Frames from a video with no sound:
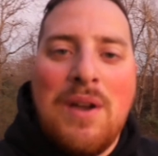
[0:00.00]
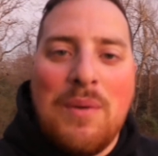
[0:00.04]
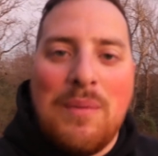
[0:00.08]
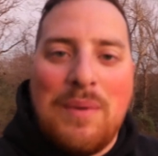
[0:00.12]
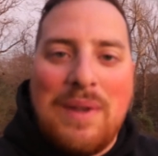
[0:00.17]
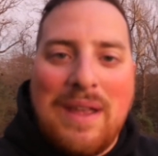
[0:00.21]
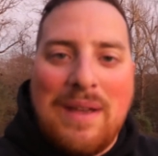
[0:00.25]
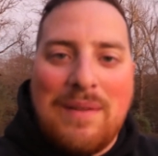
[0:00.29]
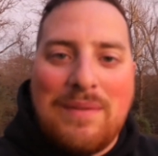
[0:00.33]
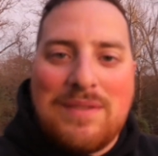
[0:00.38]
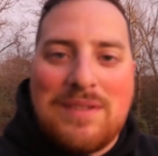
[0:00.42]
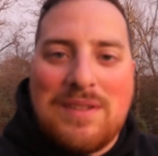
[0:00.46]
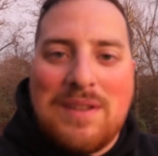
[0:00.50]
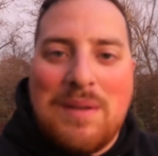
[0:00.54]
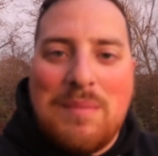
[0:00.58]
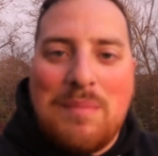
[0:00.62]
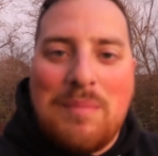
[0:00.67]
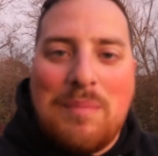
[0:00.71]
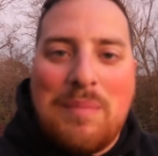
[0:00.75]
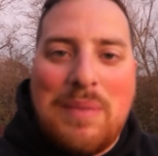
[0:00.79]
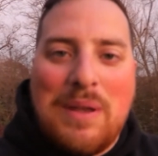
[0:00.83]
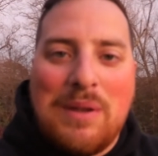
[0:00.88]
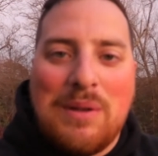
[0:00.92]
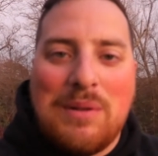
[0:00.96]
We have
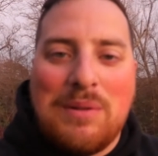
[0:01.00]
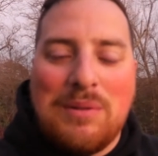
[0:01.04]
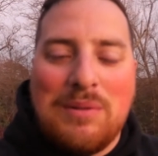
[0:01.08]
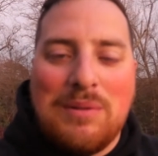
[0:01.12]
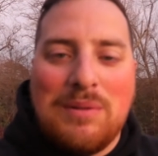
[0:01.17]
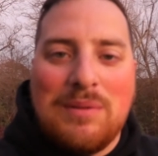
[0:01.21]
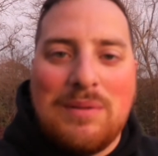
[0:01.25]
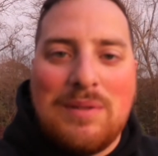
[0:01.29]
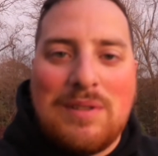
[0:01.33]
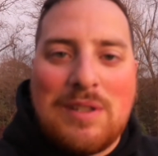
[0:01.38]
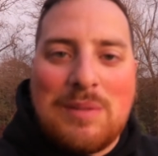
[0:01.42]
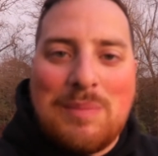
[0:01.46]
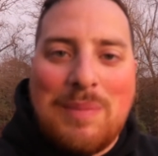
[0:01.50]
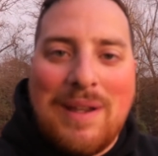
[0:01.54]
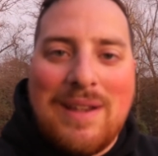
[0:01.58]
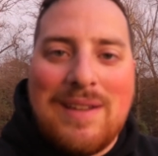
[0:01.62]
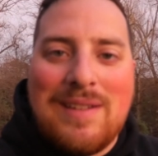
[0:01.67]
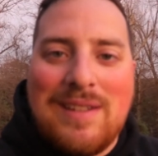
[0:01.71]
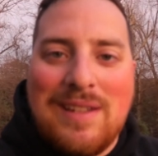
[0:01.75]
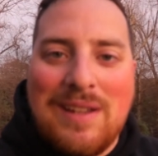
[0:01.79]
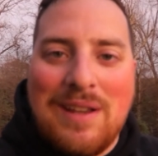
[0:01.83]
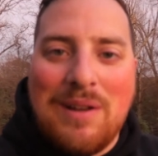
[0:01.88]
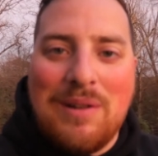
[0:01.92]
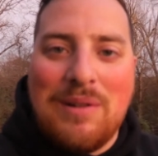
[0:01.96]
some pickled
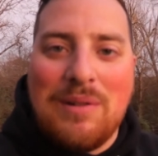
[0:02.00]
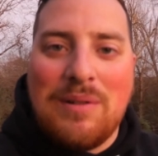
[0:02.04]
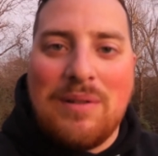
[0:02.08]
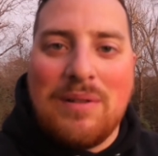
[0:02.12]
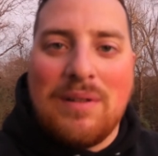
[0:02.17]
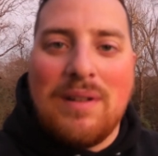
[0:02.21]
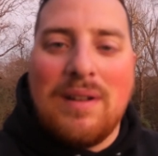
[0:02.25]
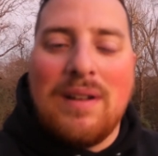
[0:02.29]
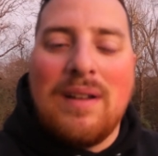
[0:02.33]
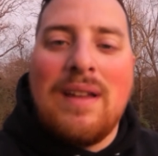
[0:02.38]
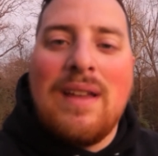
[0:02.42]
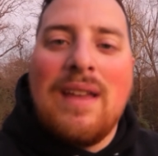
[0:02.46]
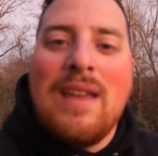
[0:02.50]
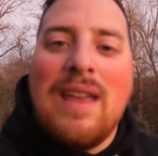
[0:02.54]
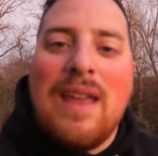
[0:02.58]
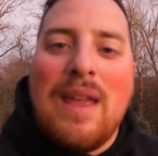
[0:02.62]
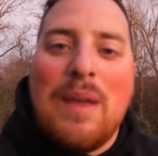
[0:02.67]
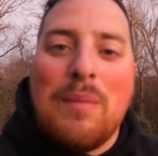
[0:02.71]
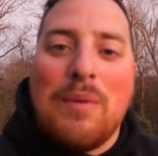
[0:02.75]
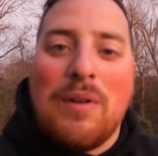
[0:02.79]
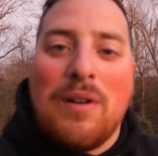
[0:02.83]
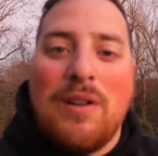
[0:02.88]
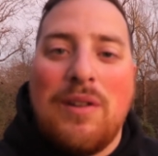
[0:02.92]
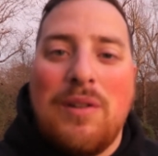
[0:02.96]
spicy okra,
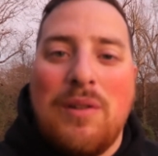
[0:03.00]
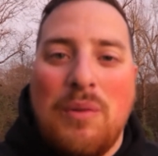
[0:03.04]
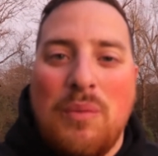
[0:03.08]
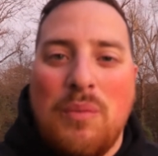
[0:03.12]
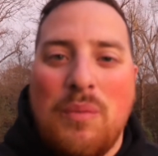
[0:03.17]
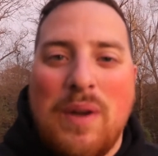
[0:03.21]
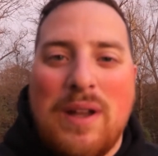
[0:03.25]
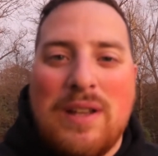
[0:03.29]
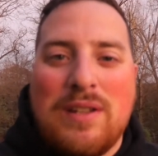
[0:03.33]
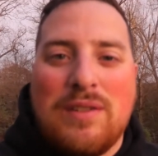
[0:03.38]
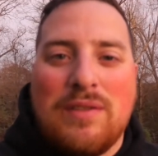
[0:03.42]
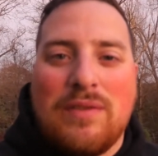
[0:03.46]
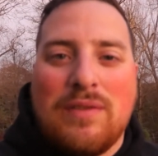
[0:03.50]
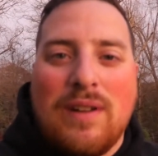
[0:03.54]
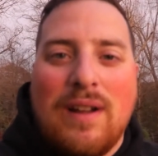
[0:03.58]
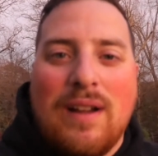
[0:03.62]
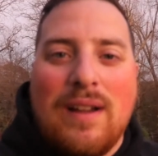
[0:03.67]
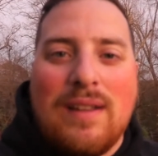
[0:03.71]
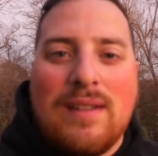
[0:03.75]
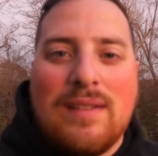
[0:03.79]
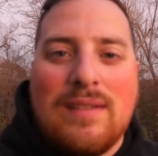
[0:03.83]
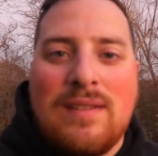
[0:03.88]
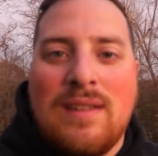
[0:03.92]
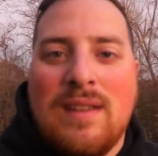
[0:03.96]
and we're gonna do wedge
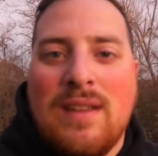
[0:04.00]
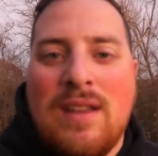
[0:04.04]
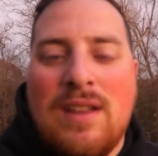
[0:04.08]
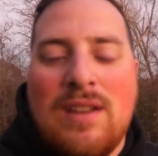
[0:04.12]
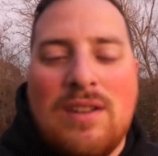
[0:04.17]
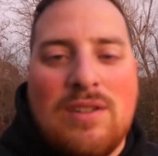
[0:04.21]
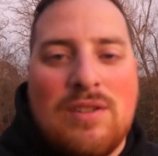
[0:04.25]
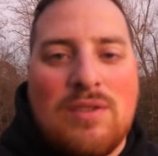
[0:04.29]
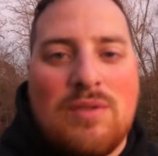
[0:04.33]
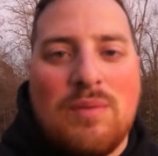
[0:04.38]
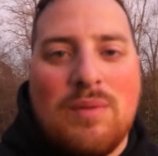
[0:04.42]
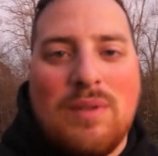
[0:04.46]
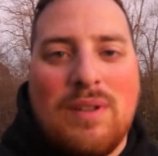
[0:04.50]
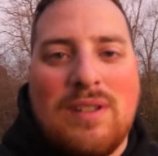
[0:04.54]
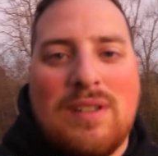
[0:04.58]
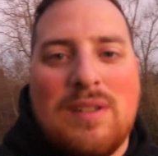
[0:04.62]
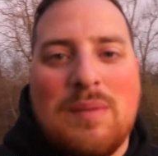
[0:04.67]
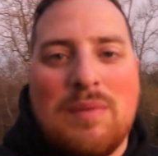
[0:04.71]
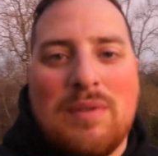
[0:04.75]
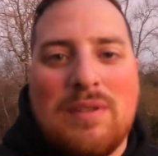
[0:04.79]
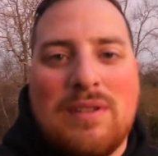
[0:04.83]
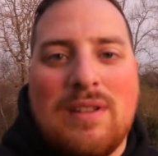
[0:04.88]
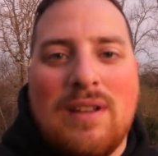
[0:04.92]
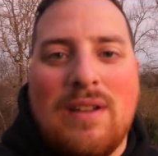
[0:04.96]
fries. Just really
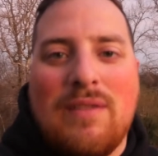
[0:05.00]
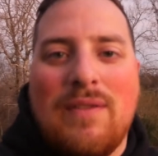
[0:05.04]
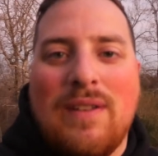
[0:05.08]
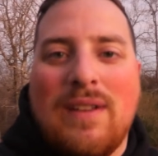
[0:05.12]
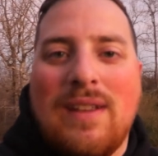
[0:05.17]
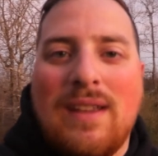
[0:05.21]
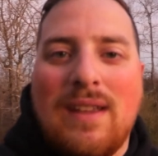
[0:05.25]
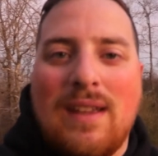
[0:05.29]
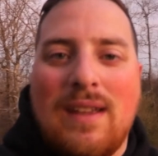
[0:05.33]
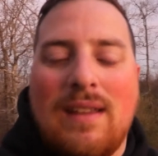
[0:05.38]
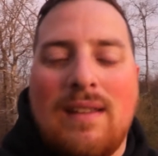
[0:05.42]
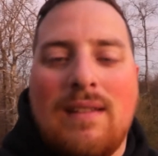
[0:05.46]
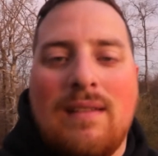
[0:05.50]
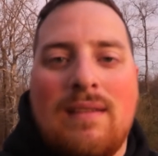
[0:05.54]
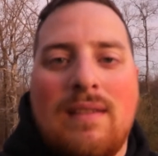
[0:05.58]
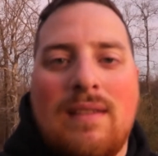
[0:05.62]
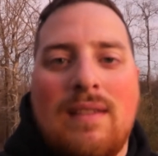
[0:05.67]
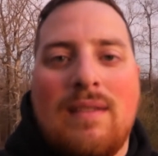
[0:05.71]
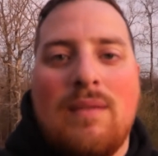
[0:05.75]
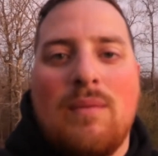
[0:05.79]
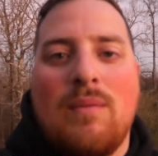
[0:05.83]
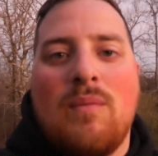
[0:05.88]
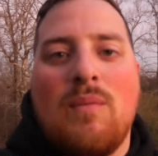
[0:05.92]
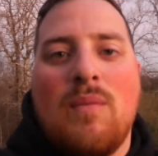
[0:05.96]
simple stuff. Again,
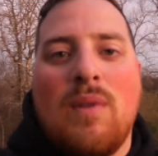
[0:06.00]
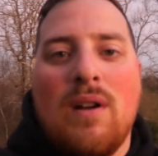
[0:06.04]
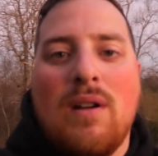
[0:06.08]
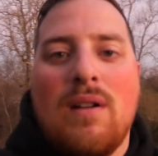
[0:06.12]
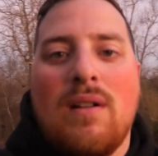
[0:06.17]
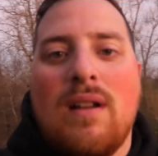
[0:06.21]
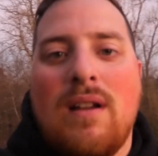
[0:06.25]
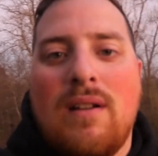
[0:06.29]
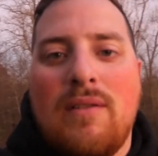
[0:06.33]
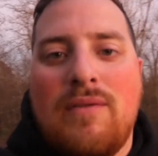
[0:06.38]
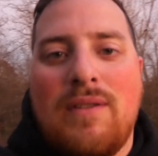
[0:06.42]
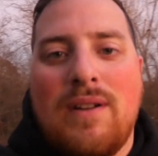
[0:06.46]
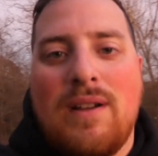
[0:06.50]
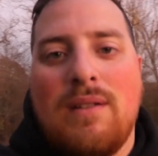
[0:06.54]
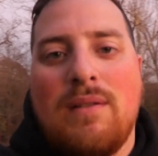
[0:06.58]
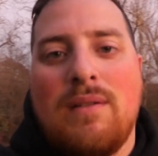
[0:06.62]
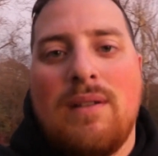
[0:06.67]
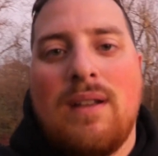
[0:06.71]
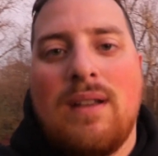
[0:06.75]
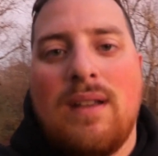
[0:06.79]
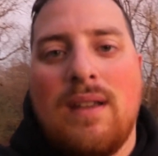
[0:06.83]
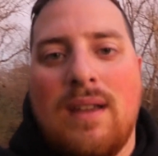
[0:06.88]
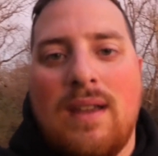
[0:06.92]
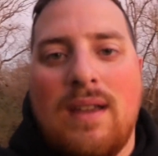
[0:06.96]
we're not
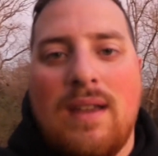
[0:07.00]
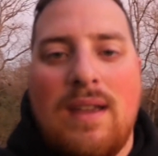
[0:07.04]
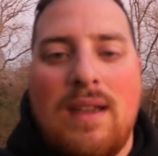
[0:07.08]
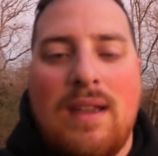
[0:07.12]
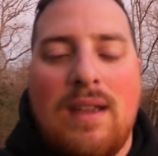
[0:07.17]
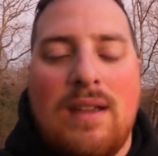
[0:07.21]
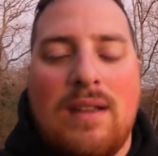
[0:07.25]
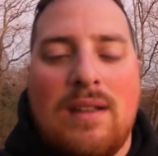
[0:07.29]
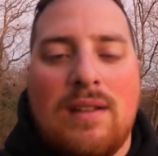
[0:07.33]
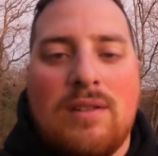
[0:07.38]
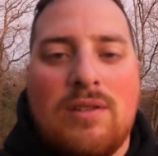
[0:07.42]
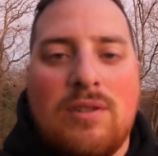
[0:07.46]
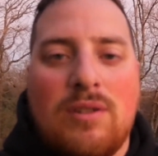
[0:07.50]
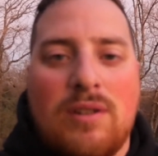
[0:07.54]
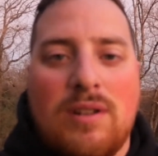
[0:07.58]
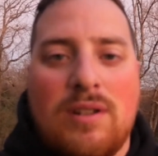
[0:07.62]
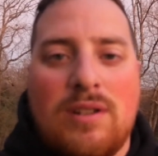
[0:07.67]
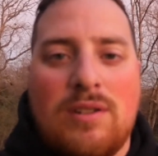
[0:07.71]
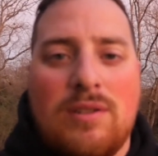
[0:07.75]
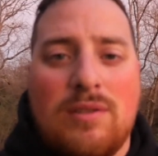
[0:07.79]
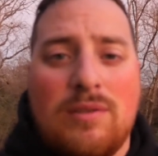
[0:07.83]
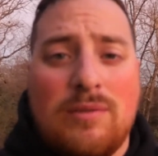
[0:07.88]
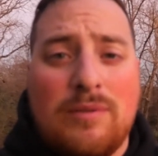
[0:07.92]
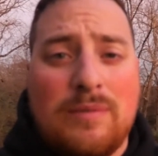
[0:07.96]
following a
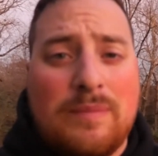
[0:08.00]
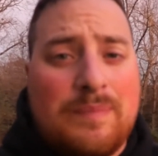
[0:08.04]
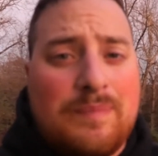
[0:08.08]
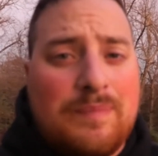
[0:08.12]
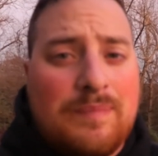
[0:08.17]
traditional